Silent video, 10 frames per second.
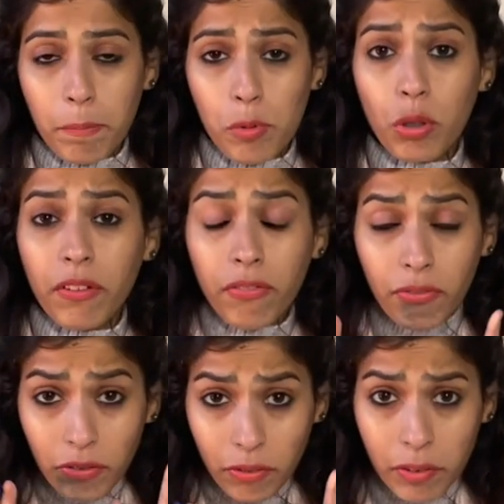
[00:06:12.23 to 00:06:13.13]
So if
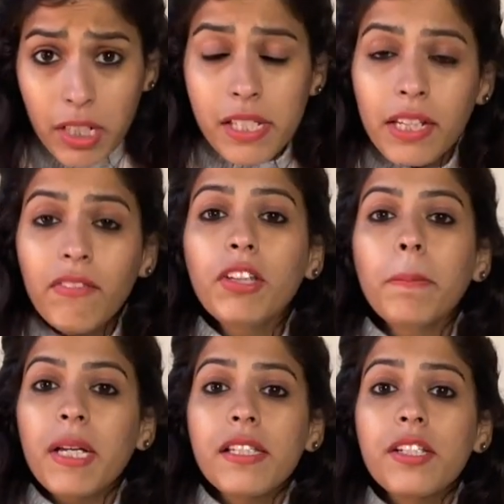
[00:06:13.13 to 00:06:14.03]
we receive the
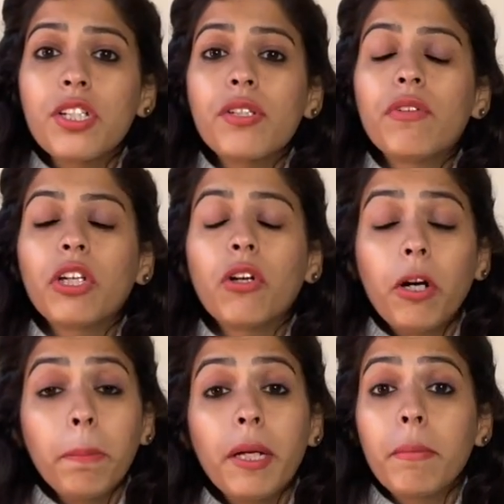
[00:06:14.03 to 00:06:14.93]
messages, we'll
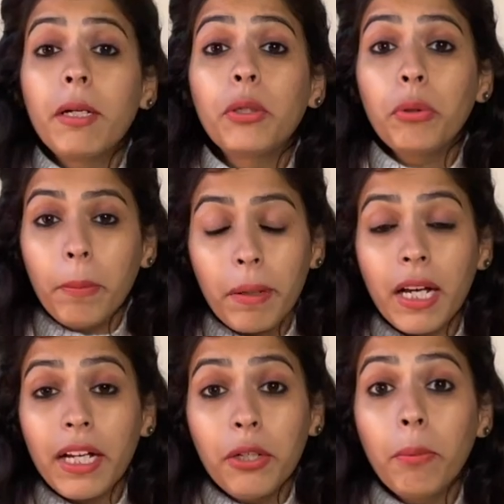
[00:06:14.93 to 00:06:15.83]
not be able to
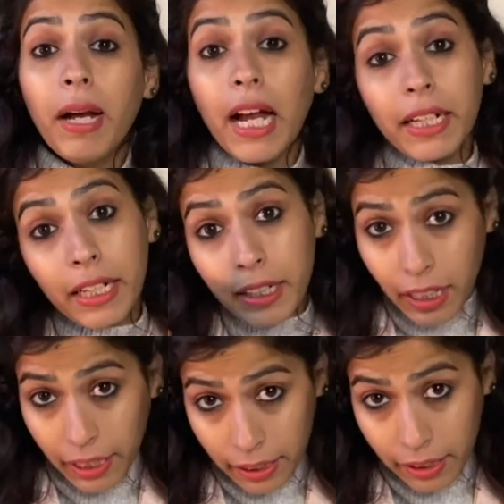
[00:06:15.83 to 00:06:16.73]
reply you back at night.